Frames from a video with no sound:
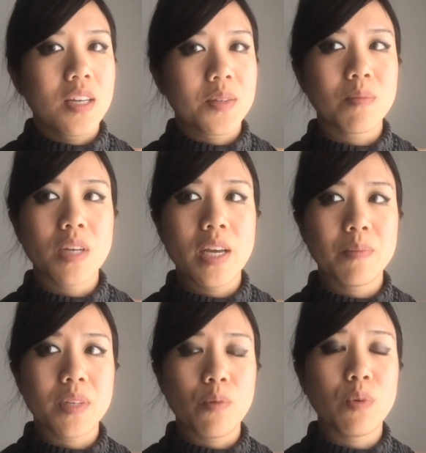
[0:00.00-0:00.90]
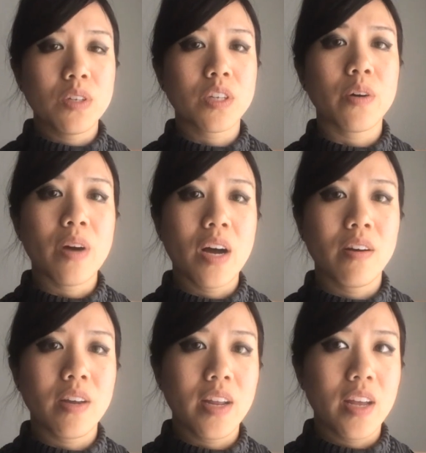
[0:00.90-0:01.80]
Sometimes I will go
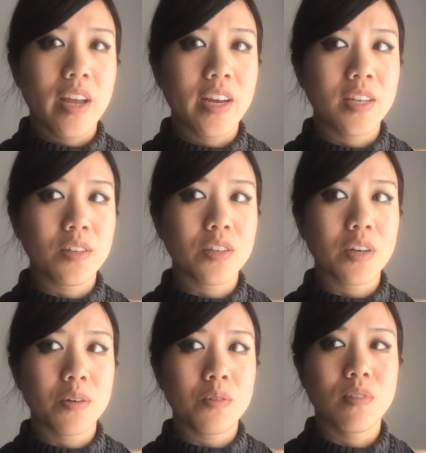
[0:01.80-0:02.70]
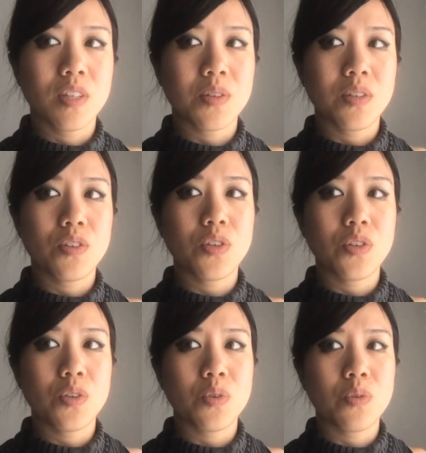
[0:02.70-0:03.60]
out and go listen
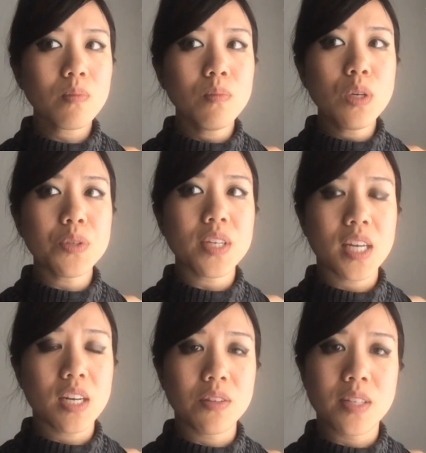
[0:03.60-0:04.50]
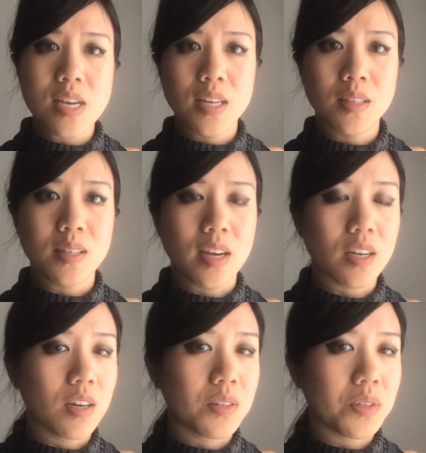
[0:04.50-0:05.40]
to music and I'll dance at
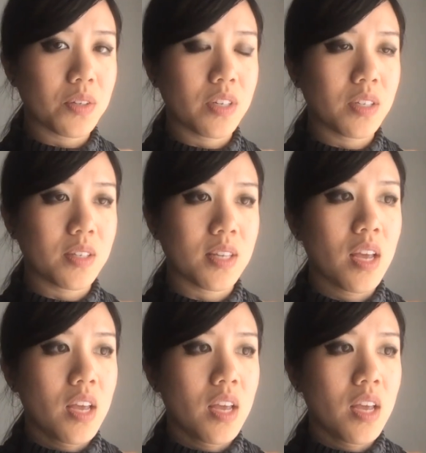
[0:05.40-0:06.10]
concerts,